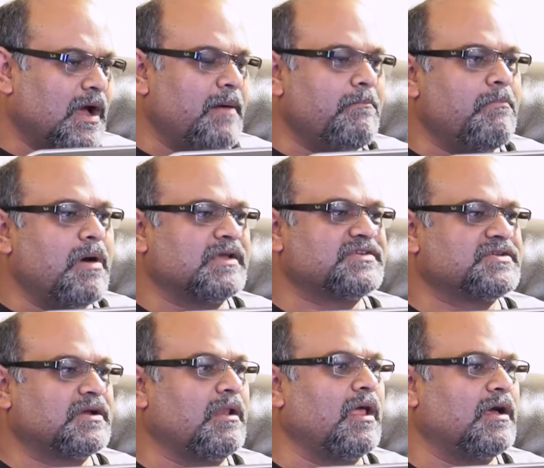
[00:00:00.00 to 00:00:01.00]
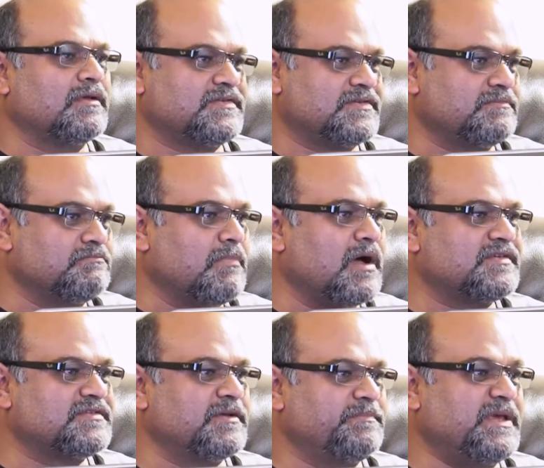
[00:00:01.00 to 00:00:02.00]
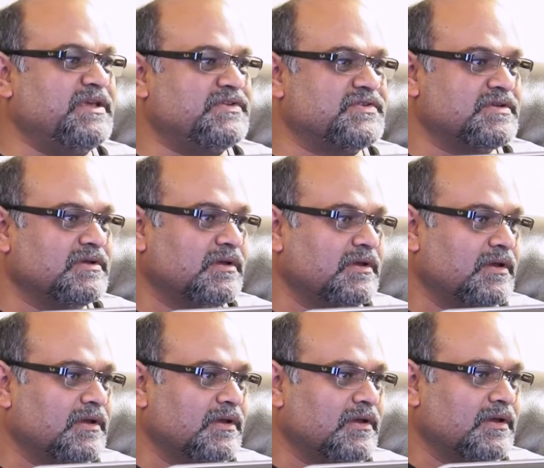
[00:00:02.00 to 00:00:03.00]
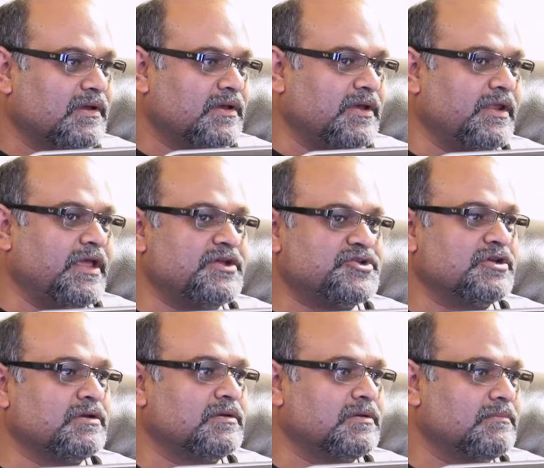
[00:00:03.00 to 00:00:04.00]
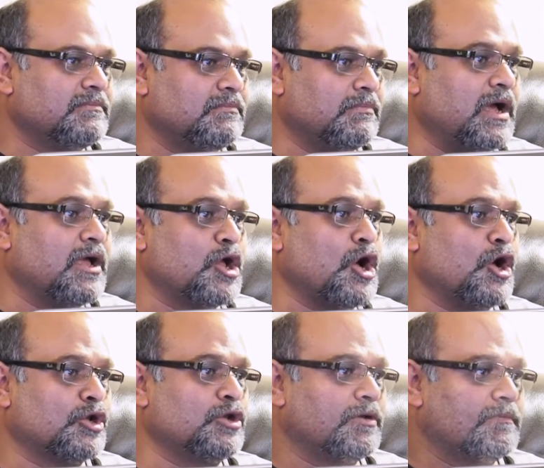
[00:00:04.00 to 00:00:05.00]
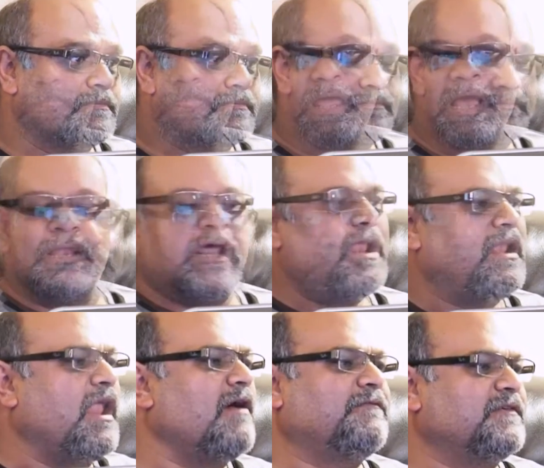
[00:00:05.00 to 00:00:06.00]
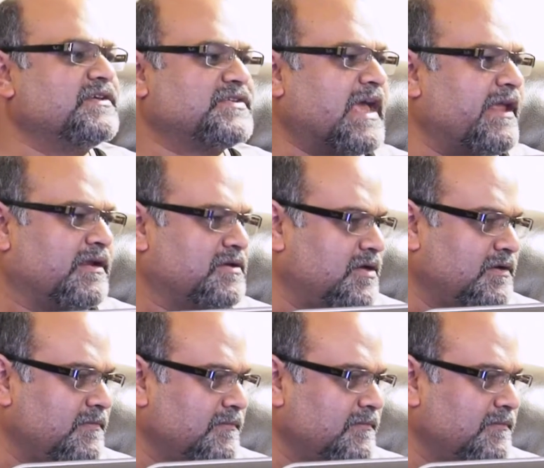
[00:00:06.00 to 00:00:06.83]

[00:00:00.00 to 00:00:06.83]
a masterclass, masterpiece creation by God. And I love his character.